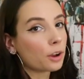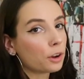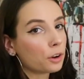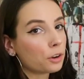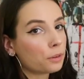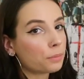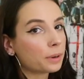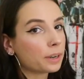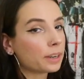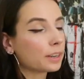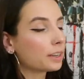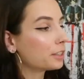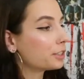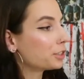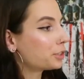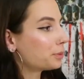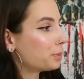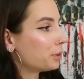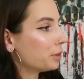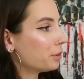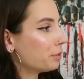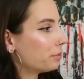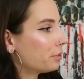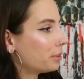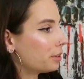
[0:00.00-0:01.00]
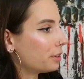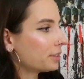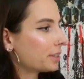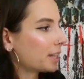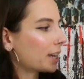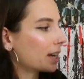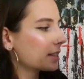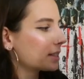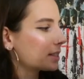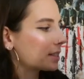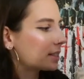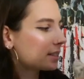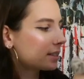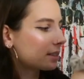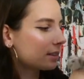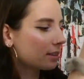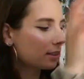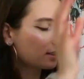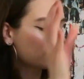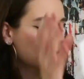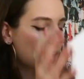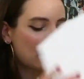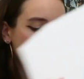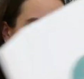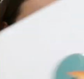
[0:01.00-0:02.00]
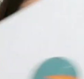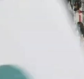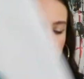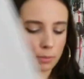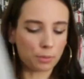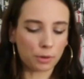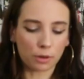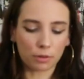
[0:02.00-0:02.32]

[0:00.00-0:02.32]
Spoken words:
Oh, but it is beautiful. That is actually